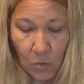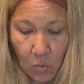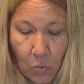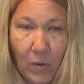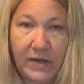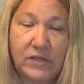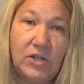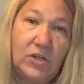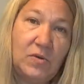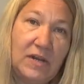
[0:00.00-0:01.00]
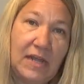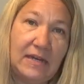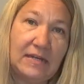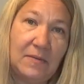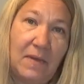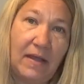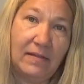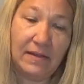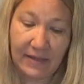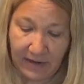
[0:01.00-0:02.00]
What do you need to
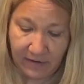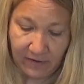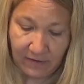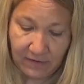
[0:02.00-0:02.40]
mail a letter?